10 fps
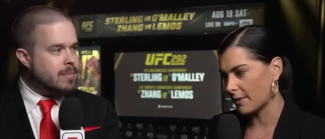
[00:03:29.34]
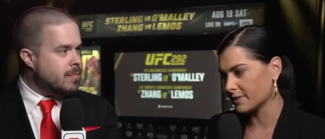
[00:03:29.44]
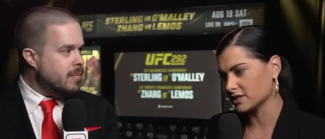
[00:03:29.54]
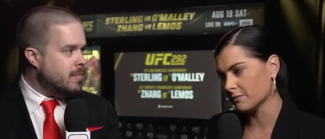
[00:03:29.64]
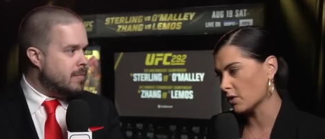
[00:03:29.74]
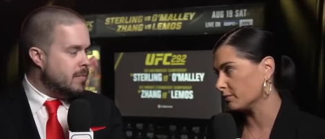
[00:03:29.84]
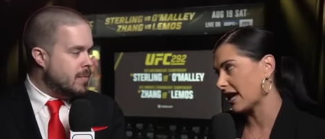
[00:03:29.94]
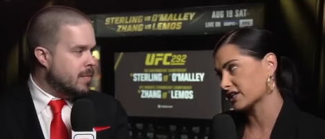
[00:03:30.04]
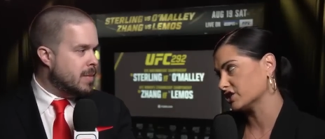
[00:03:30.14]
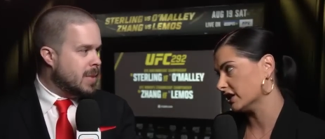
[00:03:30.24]
Speaker 1: up, but Damone
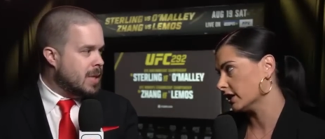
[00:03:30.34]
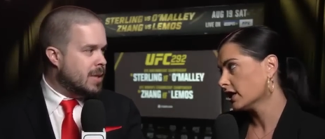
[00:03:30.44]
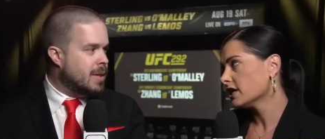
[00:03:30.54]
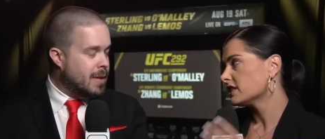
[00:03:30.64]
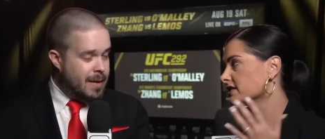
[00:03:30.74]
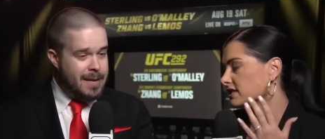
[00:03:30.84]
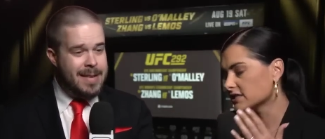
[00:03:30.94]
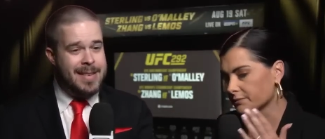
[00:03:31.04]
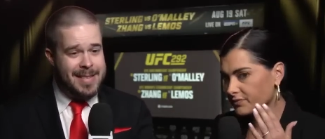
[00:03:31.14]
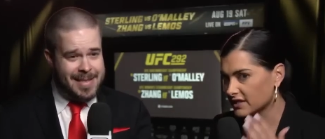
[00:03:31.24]
Blackshear. This
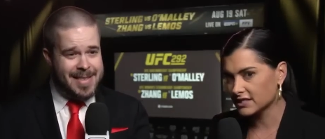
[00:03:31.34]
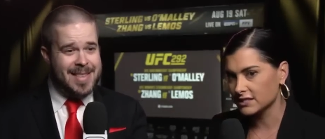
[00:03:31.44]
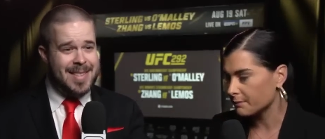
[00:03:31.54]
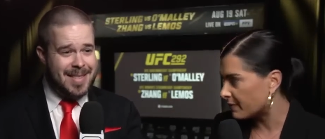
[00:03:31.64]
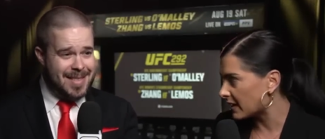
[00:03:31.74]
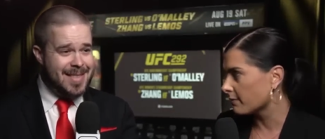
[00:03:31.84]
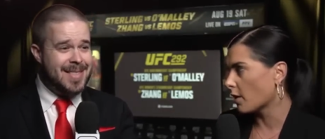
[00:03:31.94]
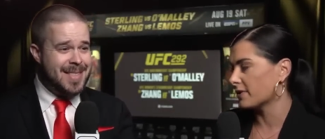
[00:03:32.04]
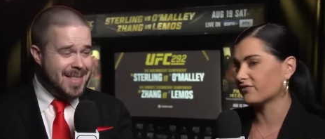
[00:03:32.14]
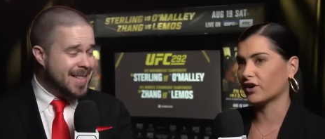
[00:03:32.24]
is a this is a big
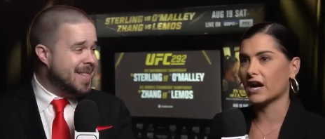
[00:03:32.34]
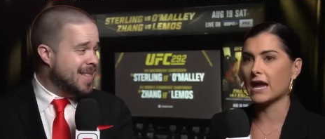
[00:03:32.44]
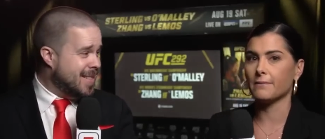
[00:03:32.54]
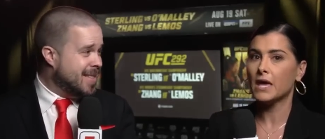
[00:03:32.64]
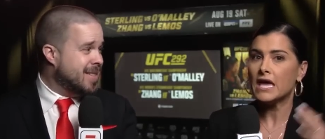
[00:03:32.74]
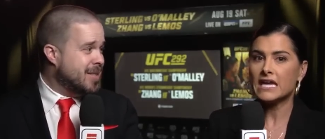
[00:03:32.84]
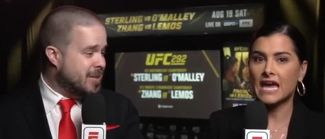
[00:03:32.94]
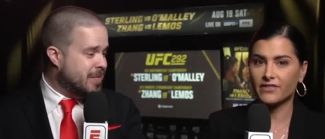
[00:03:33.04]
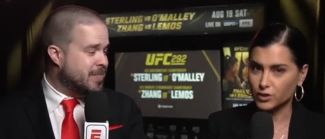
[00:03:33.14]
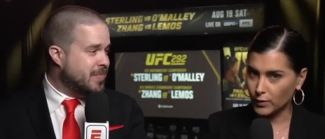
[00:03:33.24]
moment for him.
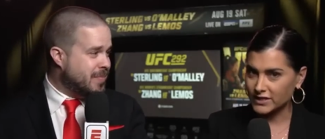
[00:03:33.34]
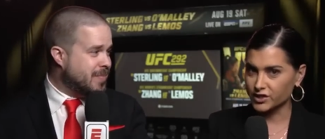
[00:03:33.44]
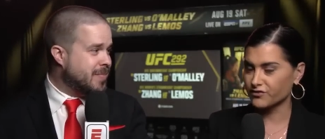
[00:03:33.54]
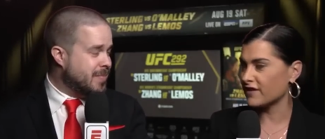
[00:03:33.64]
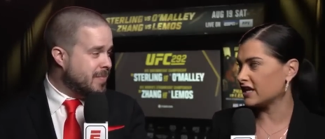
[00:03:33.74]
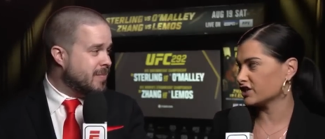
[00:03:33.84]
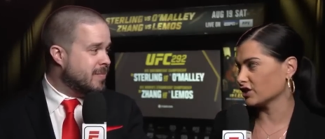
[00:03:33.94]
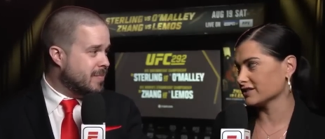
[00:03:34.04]
He had the twister finish